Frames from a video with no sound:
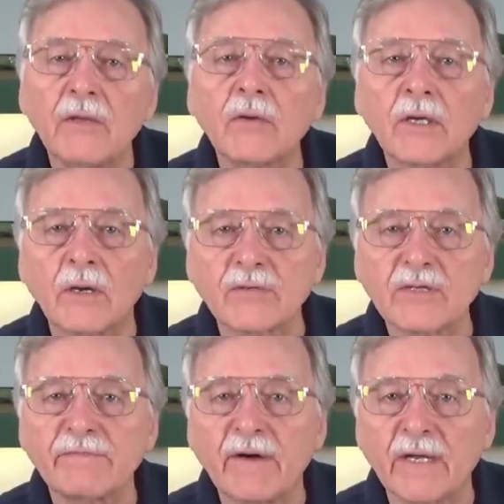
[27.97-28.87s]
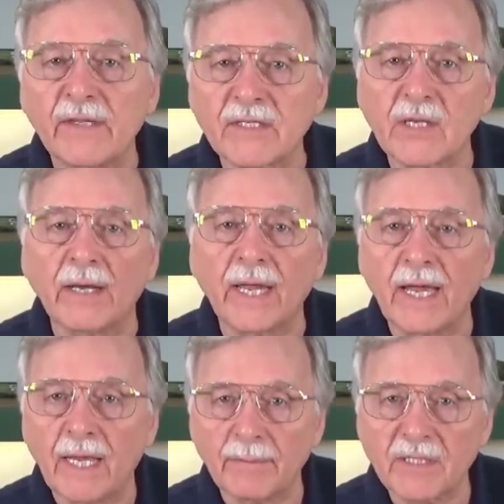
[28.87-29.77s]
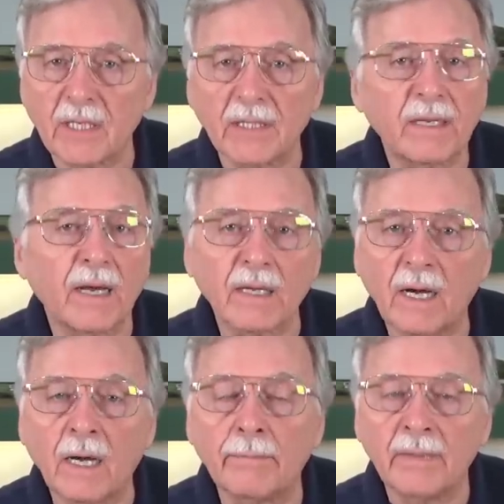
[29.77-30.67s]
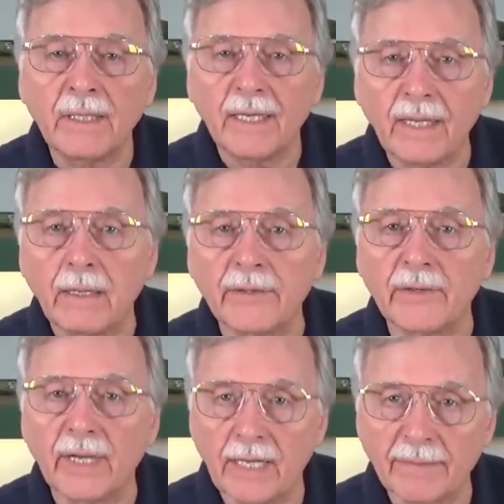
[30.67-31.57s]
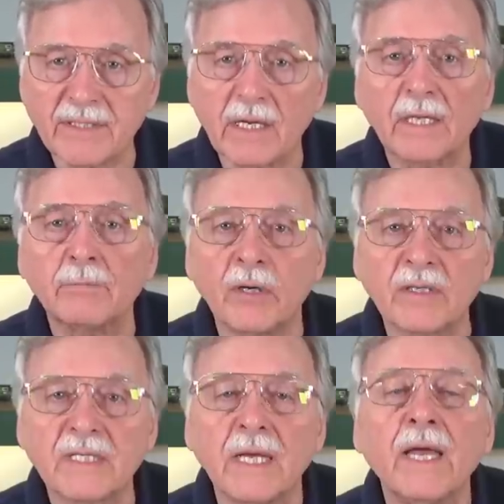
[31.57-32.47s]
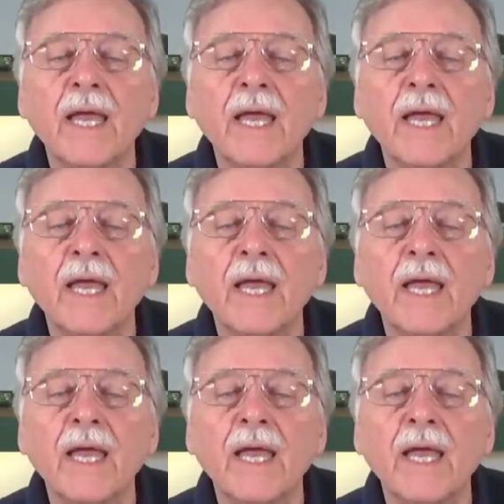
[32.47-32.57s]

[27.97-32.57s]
You can also find this on Amazon.com under Amazon Books,